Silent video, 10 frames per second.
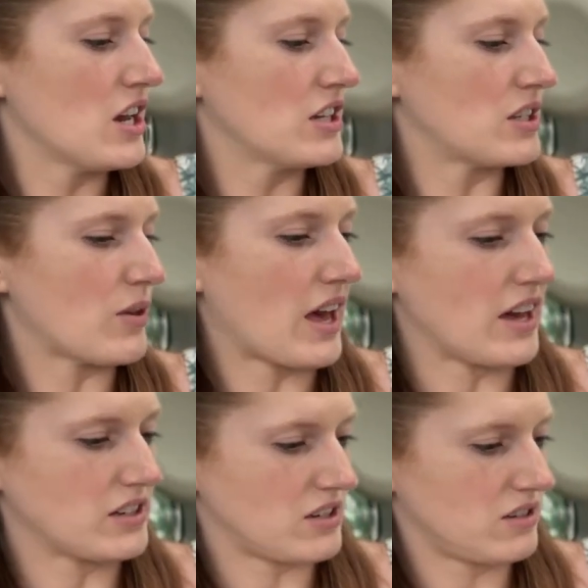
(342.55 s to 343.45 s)
so
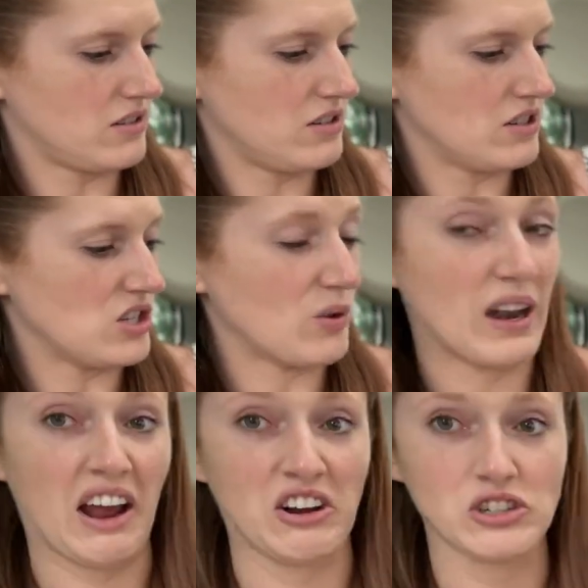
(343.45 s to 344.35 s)
that you can
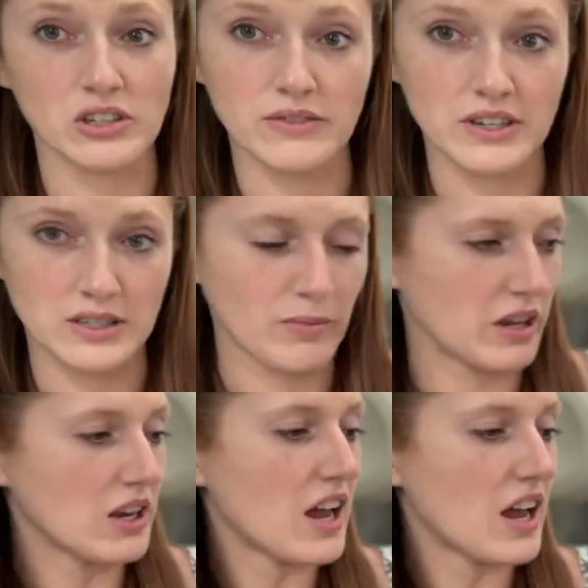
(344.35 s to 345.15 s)
actually fit something.